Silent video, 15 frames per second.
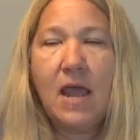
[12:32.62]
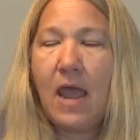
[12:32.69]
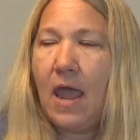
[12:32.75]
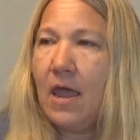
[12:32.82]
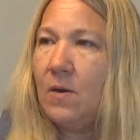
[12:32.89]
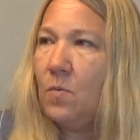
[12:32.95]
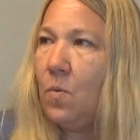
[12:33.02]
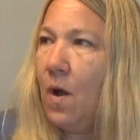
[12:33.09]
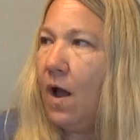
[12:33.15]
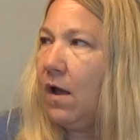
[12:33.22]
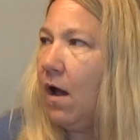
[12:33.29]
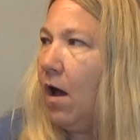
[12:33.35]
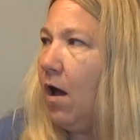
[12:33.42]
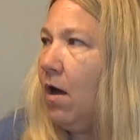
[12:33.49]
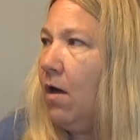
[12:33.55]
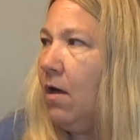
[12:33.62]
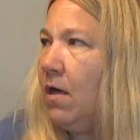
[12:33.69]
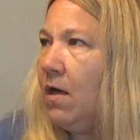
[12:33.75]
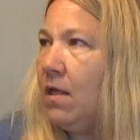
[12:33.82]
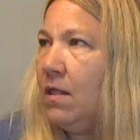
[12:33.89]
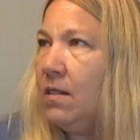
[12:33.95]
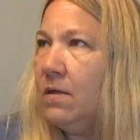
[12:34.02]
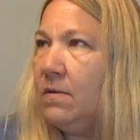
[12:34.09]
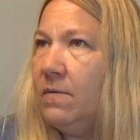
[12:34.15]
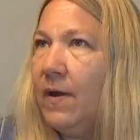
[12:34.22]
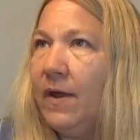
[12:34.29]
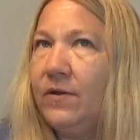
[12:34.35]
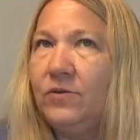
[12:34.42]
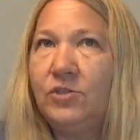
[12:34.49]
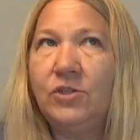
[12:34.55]
and walk all
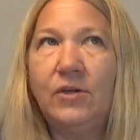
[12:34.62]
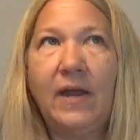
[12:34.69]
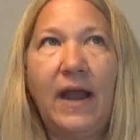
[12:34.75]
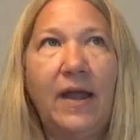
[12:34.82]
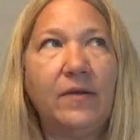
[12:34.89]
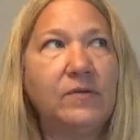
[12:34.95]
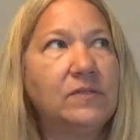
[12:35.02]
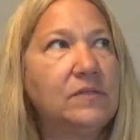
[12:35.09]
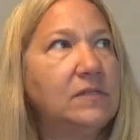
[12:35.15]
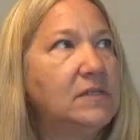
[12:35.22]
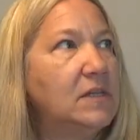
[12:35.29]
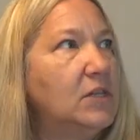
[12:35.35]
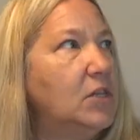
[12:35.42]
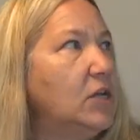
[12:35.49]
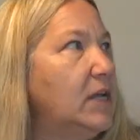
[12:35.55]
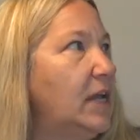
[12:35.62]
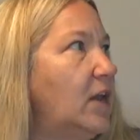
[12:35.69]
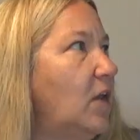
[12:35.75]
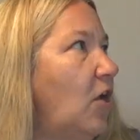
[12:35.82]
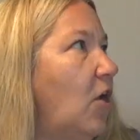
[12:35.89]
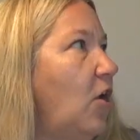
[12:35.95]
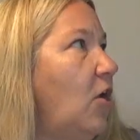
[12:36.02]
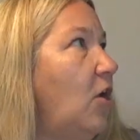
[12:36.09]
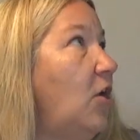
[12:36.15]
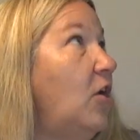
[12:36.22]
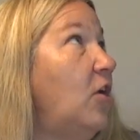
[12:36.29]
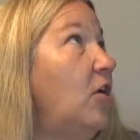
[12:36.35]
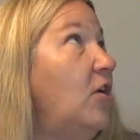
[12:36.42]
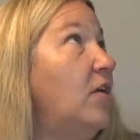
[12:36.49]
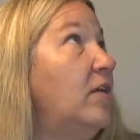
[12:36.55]
around your house and look at
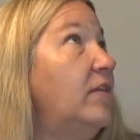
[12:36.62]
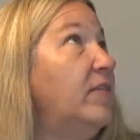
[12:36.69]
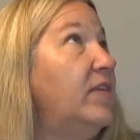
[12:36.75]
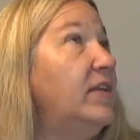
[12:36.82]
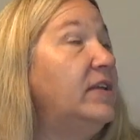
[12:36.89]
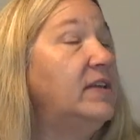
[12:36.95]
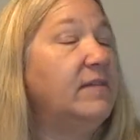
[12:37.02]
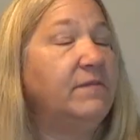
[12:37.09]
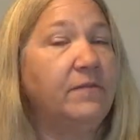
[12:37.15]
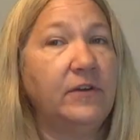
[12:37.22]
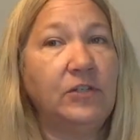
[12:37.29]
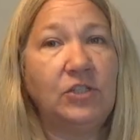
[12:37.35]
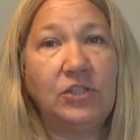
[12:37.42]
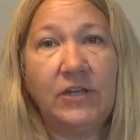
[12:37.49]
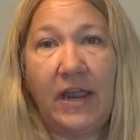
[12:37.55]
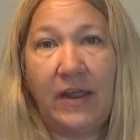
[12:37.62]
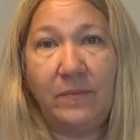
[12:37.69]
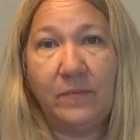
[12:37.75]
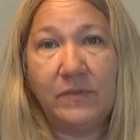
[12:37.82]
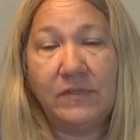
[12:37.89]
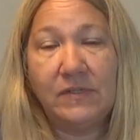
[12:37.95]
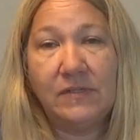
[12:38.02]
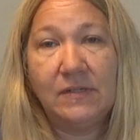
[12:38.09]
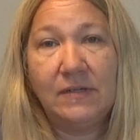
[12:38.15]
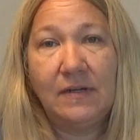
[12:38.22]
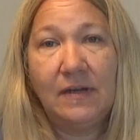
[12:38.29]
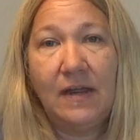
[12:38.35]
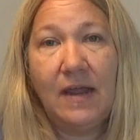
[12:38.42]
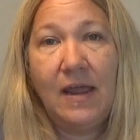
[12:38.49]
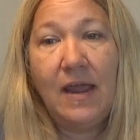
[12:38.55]
all the different shapes.
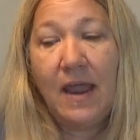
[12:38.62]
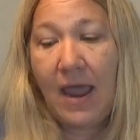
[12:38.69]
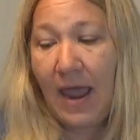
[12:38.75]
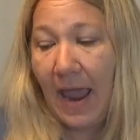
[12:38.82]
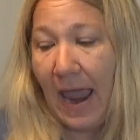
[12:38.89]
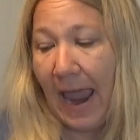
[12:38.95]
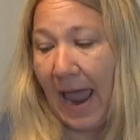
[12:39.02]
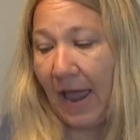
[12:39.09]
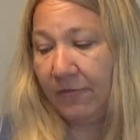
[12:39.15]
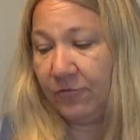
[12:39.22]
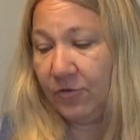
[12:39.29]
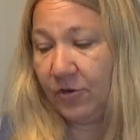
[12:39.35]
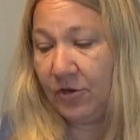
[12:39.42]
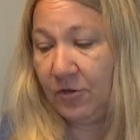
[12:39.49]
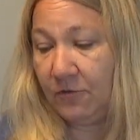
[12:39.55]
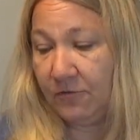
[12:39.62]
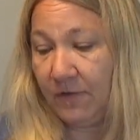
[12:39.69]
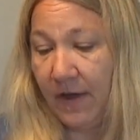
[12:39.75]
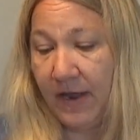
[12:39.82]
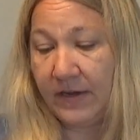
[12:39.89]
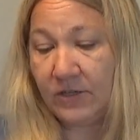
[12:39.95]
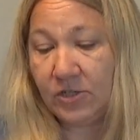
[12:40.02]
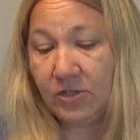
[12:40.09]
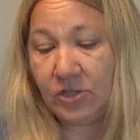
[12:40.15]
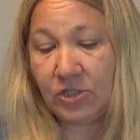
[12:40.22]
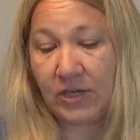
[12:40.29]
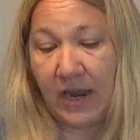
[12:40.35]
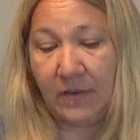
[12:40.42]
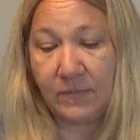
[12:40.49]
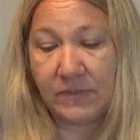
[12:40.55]
After you find your
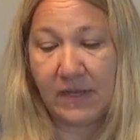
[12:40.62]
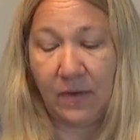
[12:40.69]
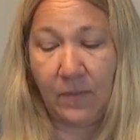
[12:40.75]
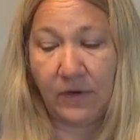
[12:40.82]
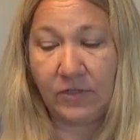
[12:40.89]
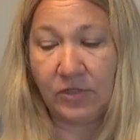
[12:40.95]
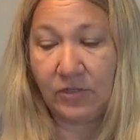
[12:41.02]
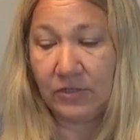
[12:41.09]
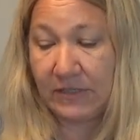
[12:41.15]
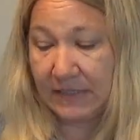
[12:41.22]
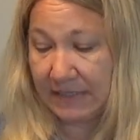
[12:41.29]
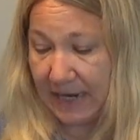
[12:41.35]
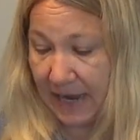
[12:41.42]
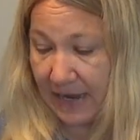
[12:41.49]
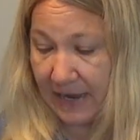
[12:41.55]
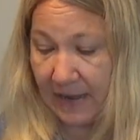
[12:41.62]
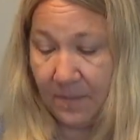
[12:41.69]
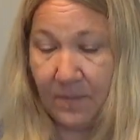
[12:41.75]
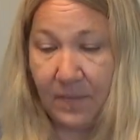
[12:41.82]
shapes, I want you to take a